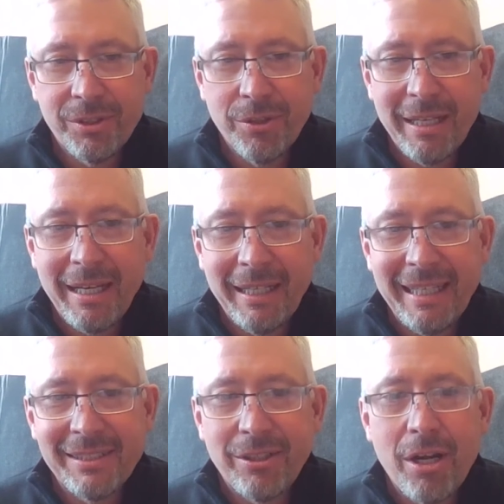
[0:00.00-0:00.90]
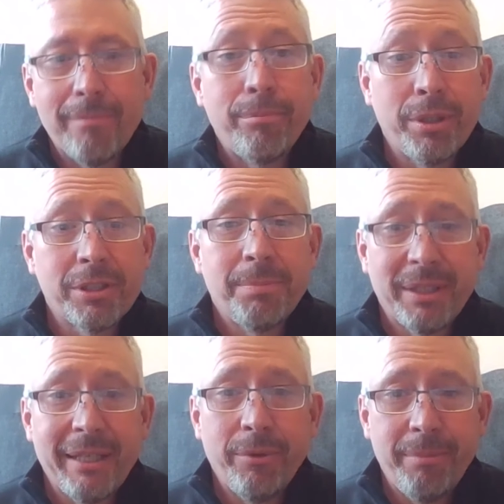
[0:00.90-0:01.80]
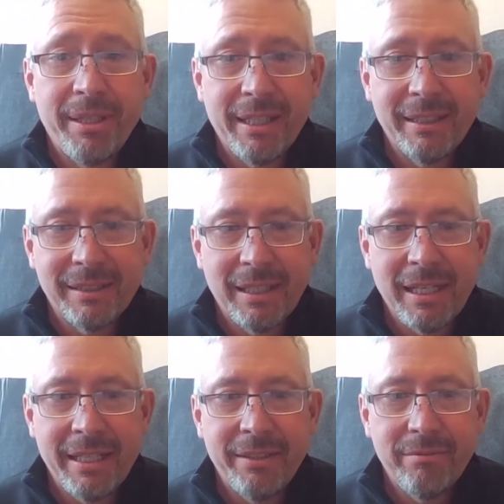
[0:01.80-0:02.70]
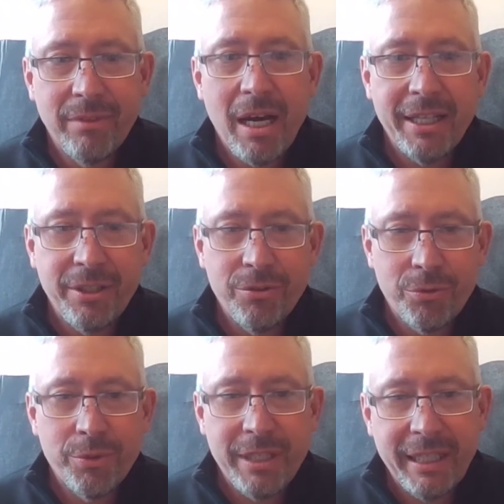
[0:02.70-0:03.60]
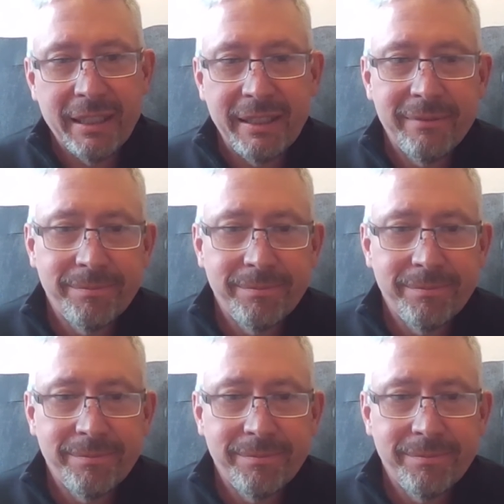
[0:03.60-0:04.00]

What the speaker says: So that, I guess they're not books, but they would be things that I use routinely.